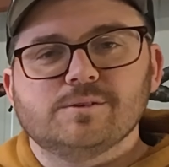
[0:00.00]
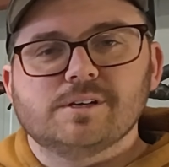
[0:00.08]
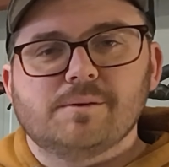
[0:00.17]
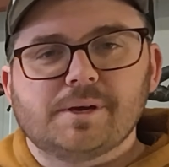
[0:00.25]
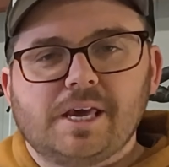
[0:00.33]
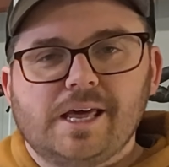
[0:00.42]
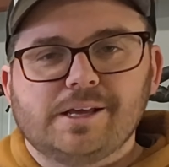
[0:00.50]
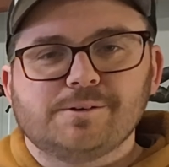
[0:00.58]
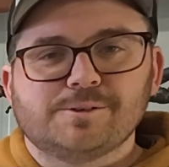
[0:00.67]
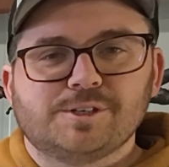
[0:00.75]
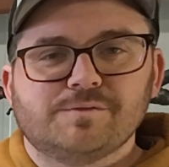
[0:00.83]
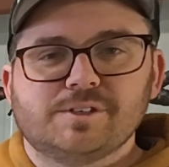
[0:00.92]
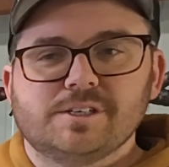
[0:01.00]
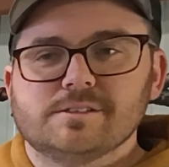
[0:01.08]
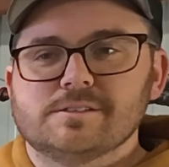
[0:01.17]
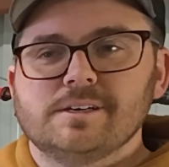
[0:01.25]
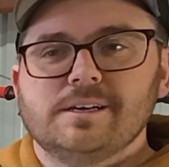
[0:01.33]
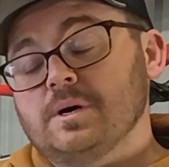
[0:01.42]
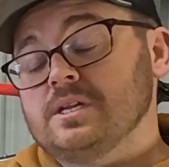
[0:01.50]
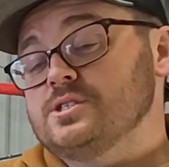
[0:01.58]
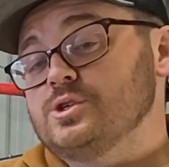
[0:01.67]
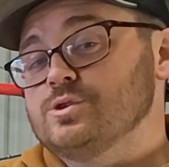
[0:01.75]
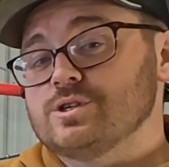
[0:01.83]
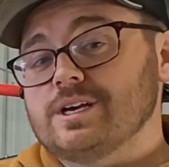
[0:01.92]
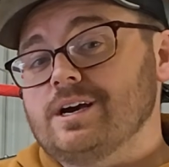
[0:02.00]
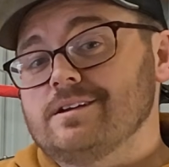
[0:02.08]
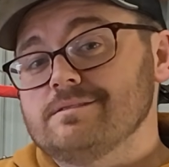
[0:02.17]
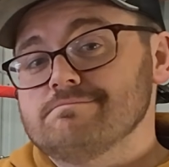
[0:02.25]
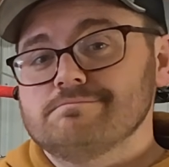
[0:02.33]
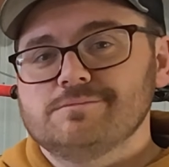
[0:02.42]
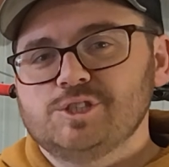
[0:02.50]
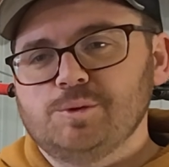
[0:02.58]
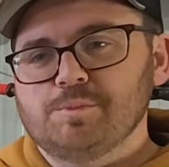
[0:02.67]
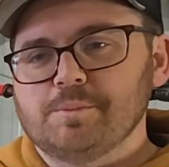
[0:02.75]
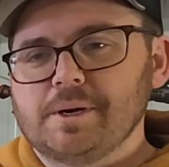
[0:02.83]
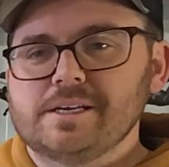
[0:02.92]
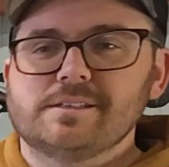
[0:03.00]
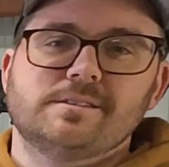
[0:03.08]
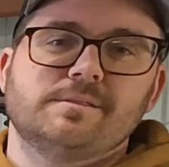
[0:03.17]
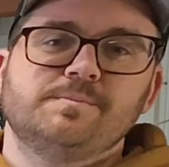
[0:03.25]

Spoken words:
those on mechanical shifters, but it's usually on cheaper bikes.